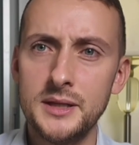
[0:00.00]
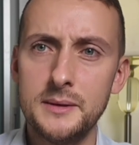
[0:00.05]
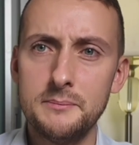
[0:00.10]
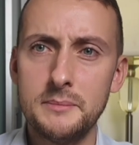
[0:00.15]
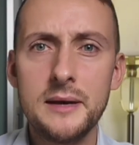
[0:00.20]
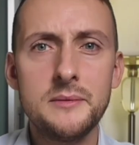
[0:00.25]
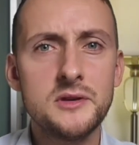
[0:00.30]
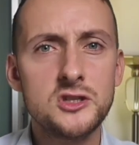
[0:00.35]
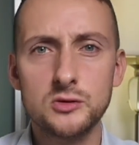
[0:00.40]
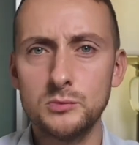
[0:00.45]
and
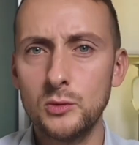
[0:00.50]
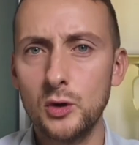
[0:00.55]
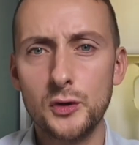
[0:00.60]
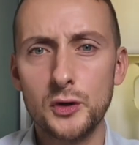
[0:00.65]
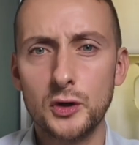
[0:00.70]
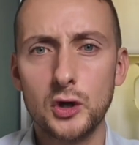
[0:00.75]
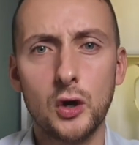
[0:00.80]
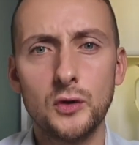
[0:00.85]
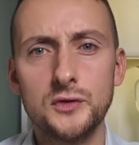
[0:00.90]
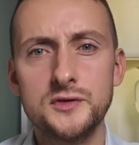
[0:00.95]
then maybe some
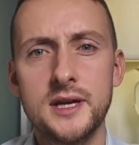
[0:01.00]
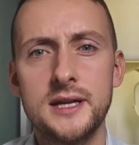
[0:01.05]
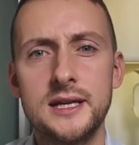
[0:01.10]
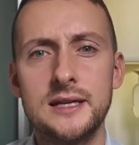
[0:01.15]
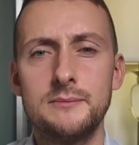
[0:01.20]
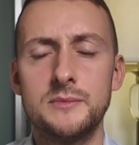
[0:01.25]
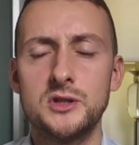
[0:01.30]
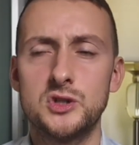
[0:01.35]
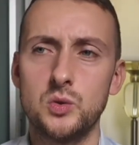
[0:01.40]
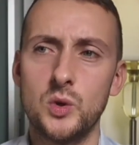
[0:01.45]
other
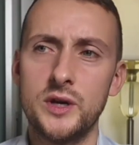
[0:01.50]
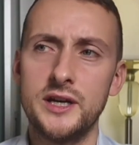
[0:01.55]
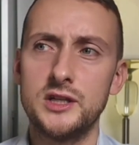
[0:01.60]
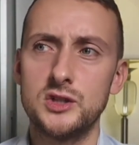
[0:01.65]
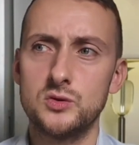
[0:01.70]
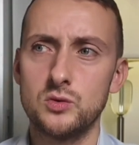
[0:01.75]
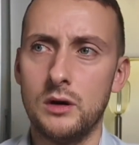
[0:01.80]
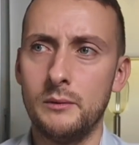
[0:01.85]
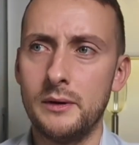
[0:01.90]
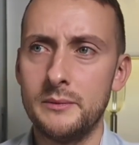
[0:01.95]
content in
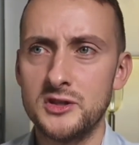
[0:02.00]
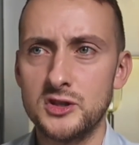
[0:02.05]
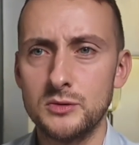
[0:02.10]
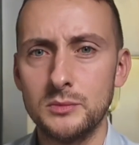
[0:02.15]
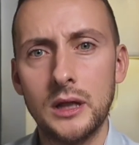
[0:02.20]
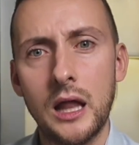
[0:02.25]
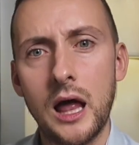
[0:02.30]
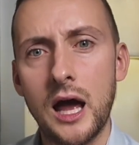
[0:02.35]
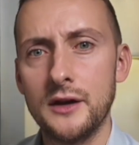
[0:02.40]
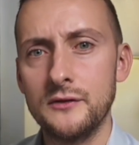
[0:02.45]
between as well, maybe
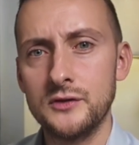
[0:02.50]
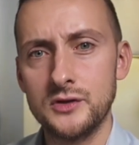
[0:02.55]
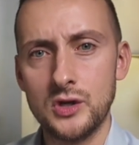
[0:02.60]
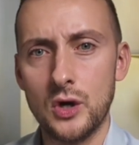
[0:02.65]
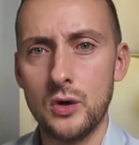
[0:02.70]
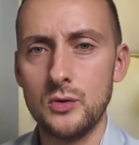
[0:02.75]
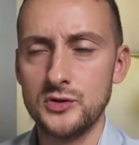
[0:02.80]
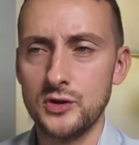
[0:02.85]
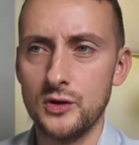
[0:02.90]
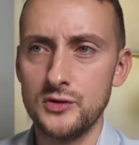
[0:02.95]
some live
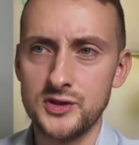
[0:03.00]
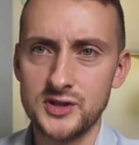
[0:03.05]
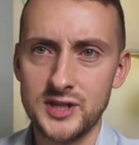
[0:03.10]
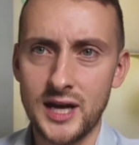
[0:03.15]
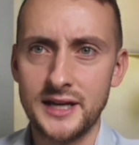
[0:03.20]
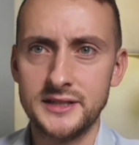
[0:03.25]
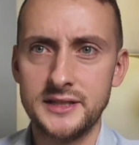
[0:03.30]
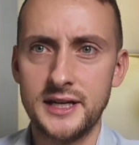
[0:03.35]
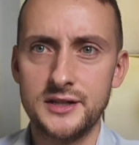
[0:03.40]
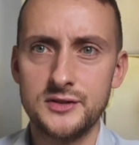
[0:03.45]
shows on
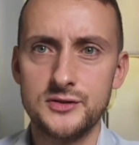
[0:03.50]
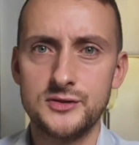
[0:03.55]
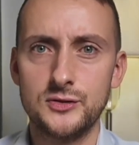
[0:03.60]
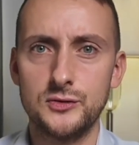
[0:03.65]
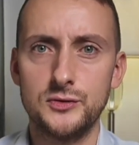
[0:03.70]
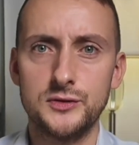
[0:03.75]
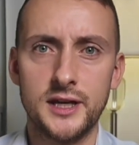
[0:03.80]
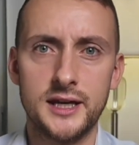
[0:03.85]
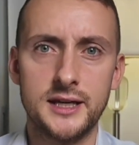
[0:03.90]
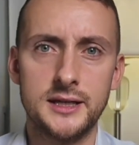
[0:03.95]
Saturday and
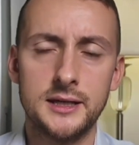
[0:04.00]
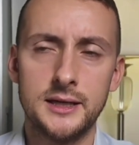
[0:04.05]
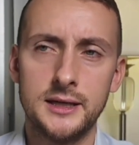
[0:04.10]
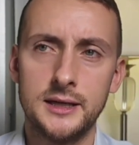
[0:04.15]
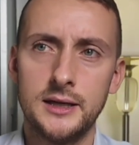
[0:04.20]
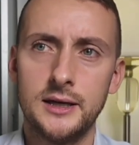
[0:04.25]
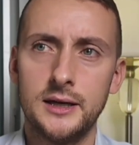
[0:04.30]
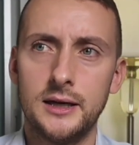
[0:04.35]
Sunday,